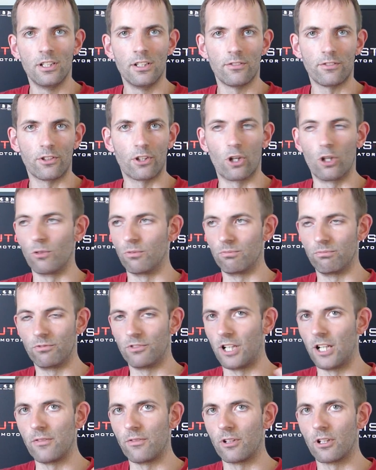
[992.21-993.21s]
If you go
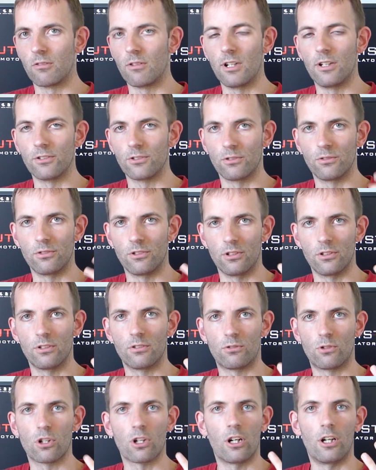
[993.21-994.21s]
driving around
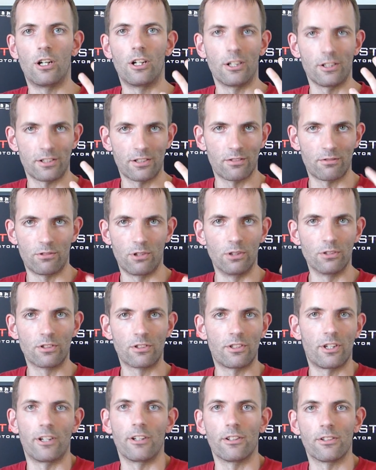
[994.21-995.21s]
on rock hard road
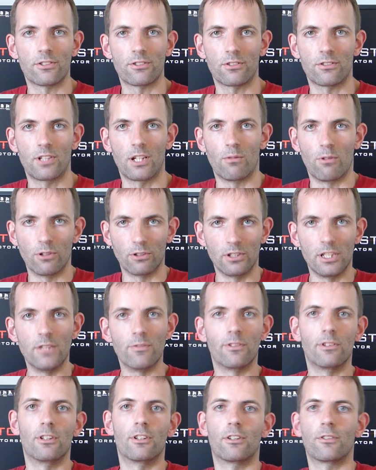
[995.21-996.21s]
tires, they won't
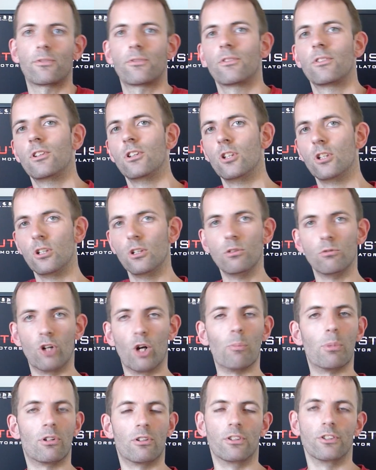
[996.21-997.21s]
leave a lot of
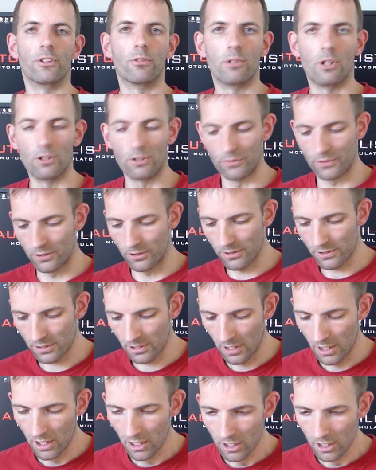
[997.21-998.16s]
rubber on the road, of course,